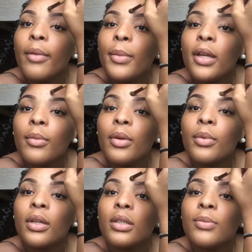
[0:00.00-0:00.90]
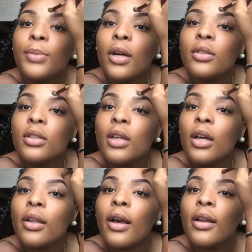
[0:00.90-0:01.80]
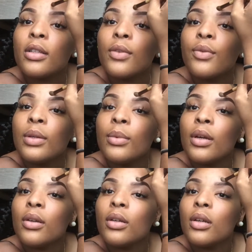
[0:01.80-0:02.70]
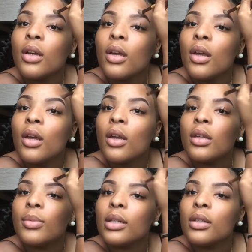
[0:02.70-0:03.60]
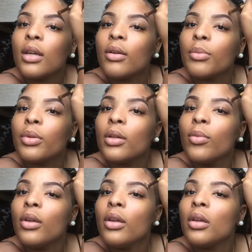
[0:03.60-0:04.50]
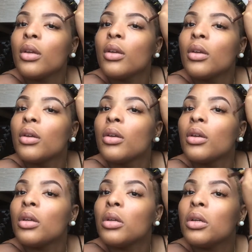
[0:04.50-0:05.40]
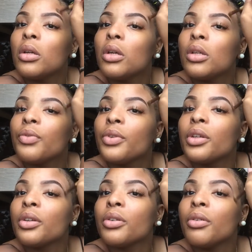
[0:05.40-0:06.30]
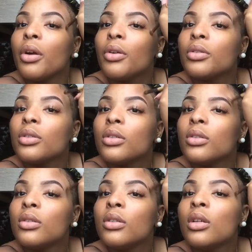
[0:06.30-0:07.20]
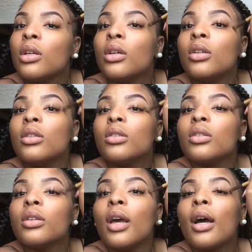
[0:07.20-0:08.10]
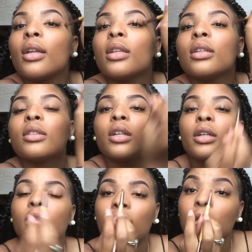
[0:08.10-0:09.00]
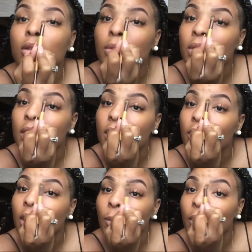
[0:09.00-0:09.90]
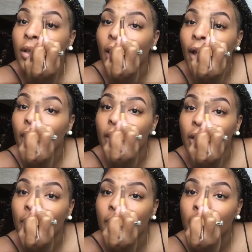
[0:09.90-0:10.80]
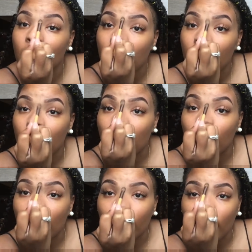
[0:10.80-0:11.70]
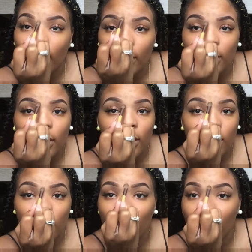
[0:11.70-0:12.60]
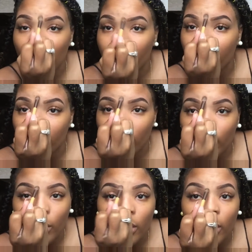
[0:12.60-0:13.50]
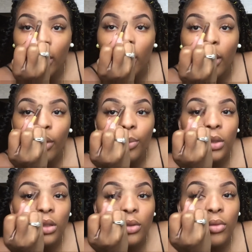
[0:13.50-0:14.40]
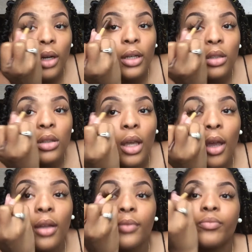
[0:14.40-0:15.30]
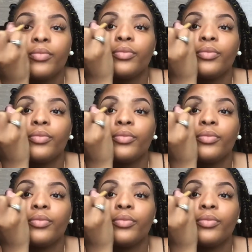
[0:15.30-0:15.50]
a minimum. Because belching out loud as a female, especially out in public, is freaking gross. So yeah, I think certain things we should still keep intact, even if we are still fighting for women's rights. And